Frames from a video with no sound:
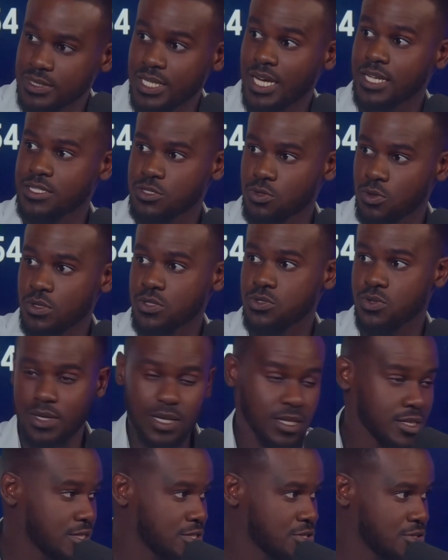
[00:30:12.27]
That's
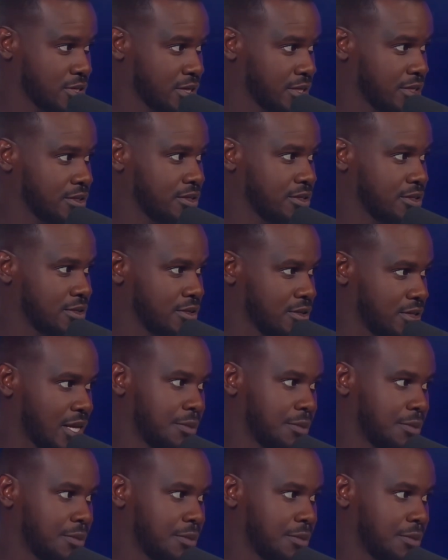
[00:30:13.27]
also another strength,